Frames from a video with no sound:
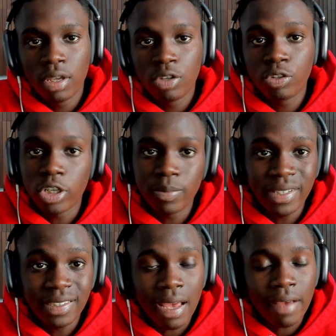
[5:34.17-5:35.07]
Trust
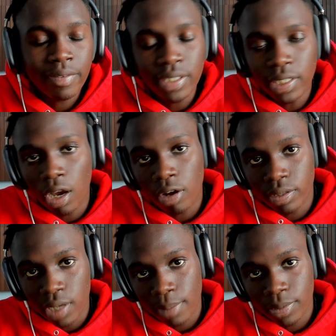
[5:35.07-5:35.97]
me, that I've seen it 100
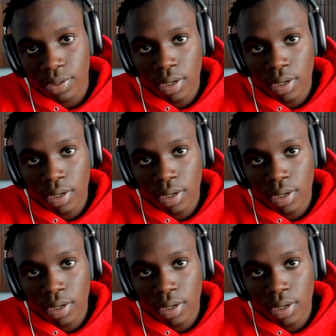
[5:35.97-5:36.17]
times.